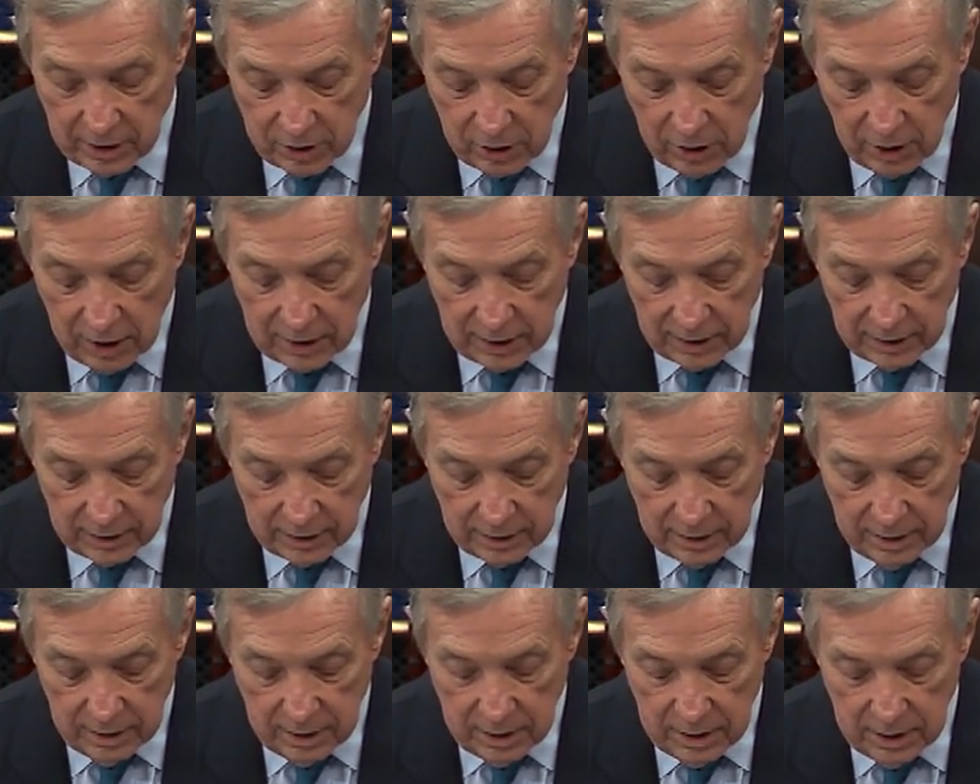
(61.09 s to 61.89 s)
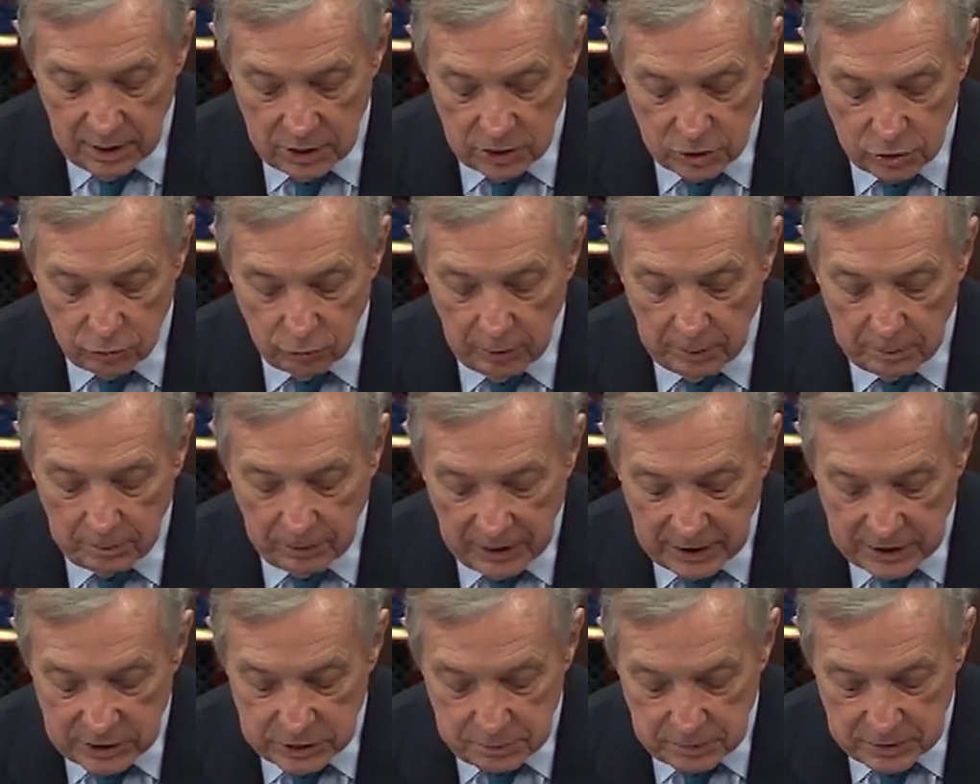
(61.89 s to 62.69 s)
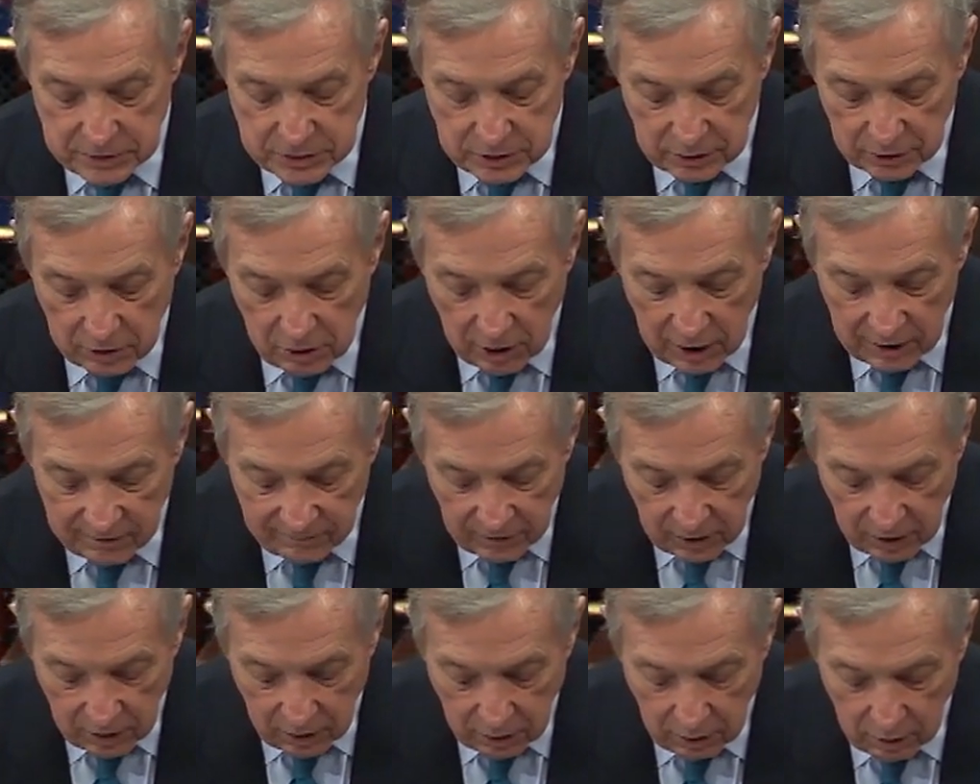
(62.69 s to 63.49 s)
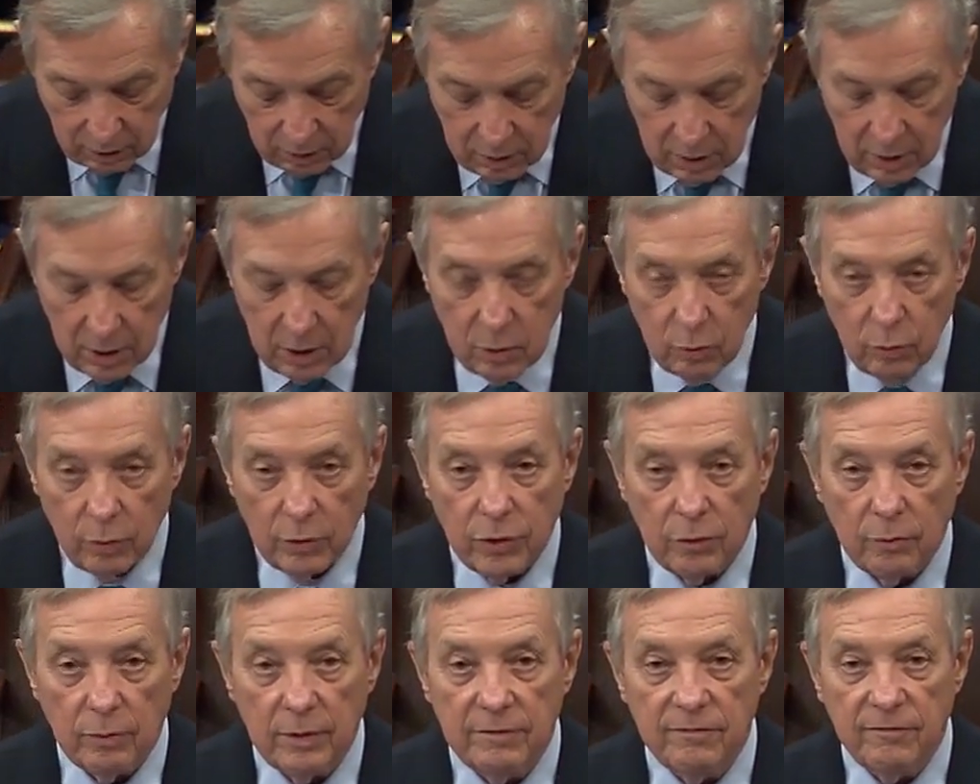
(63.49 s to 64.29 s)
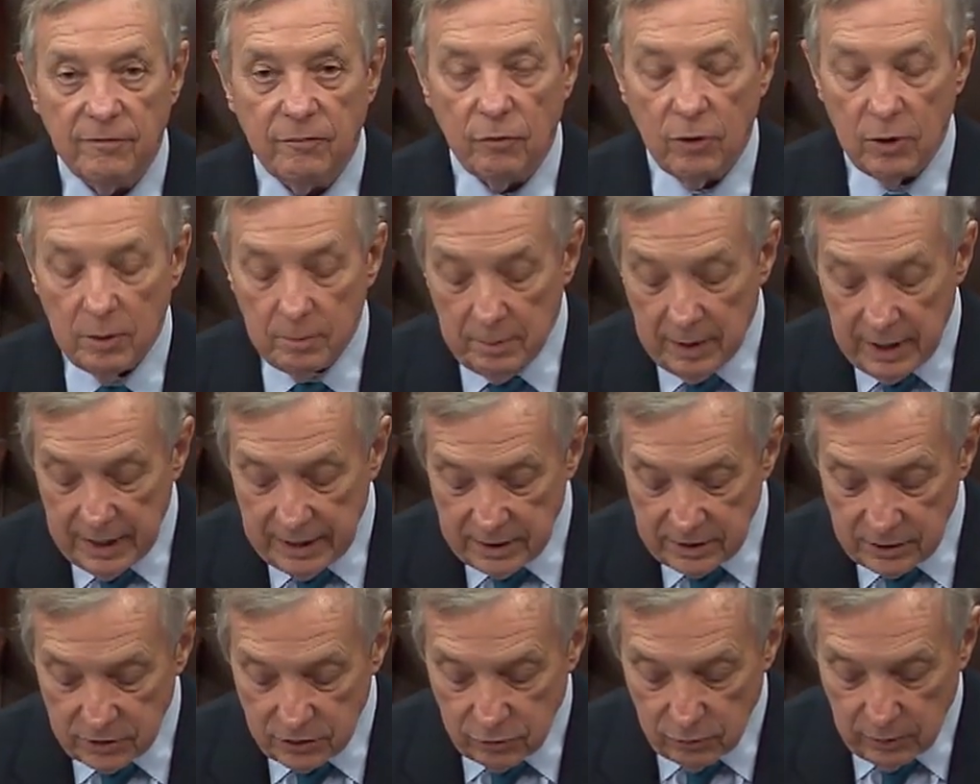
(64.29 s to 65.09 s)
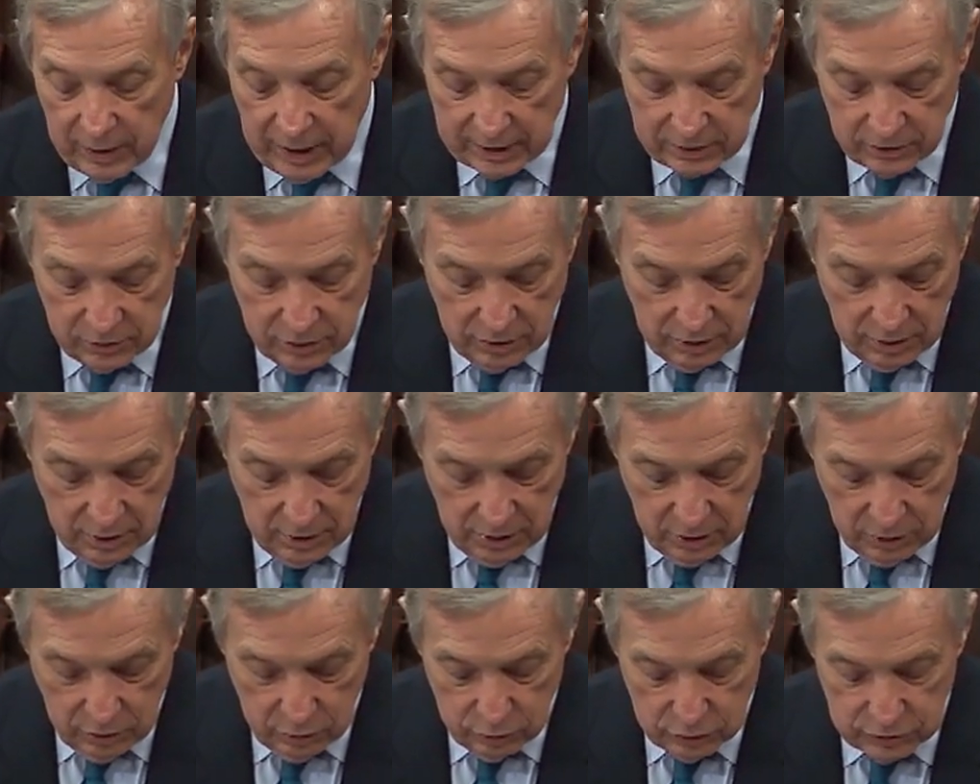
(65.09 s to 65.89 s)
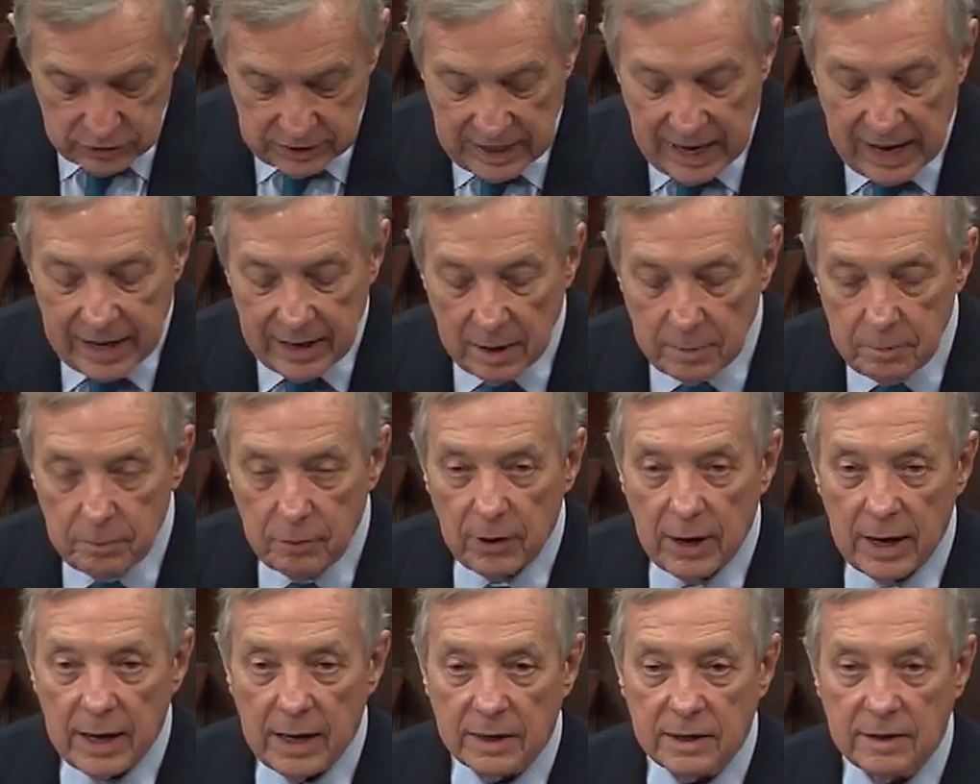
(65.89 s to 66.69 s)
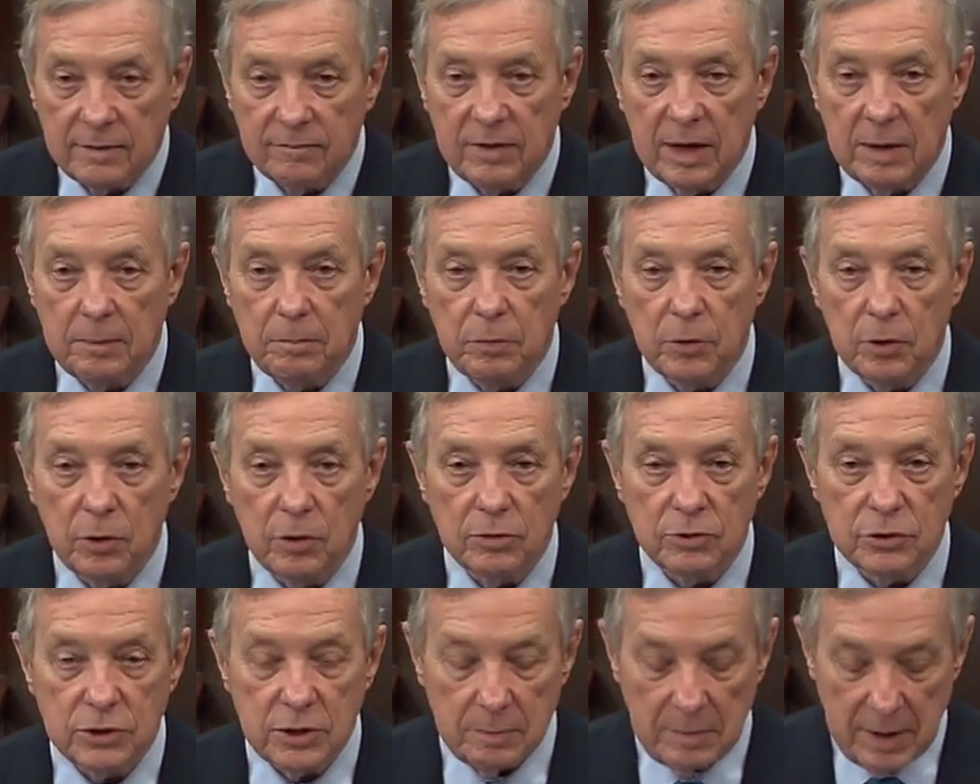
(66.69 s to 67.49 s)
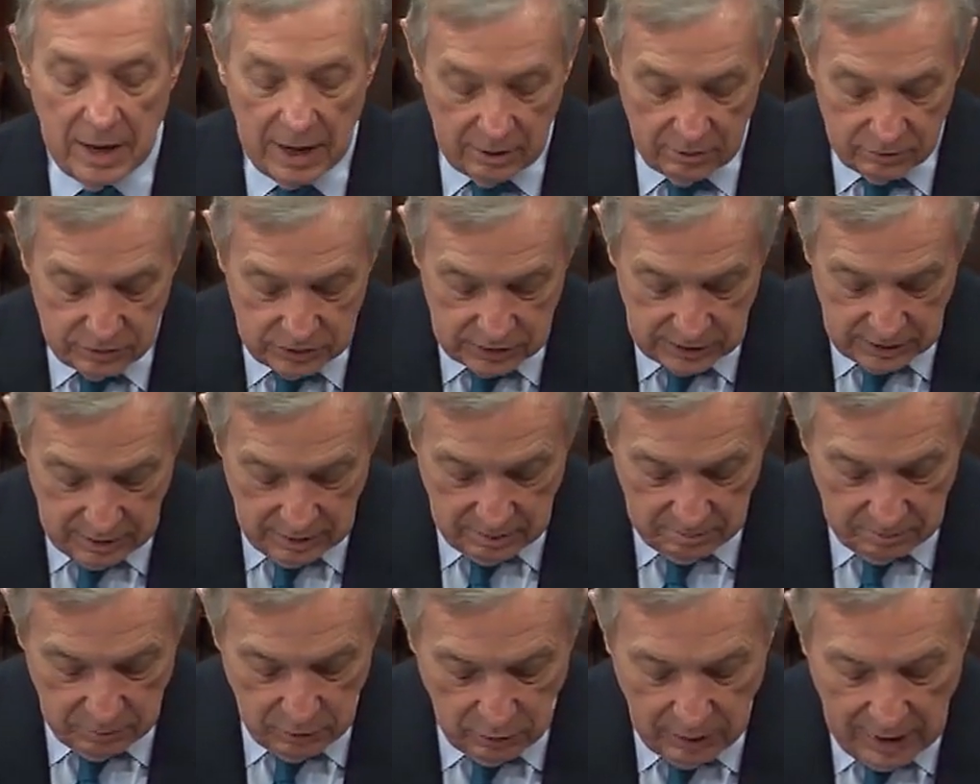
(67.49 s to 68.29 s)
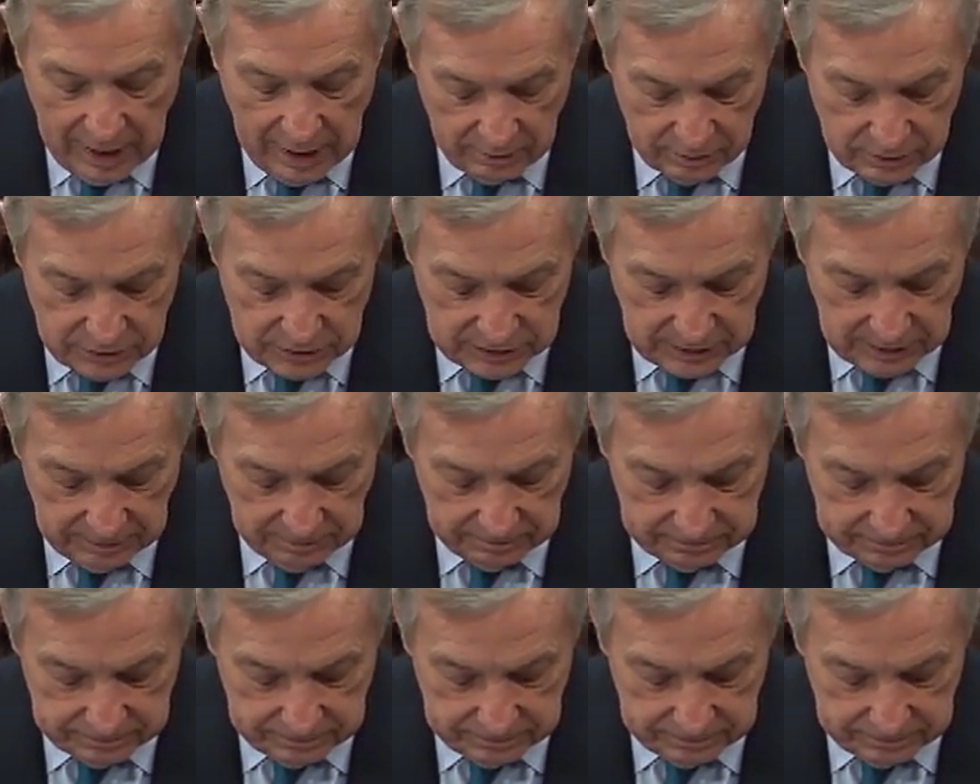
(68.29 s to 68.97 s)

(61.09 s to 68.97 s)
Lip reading: Garland, to replace Mr. Carvajal with a reform-minded director who's not a product of that Bureau's bureaucracy.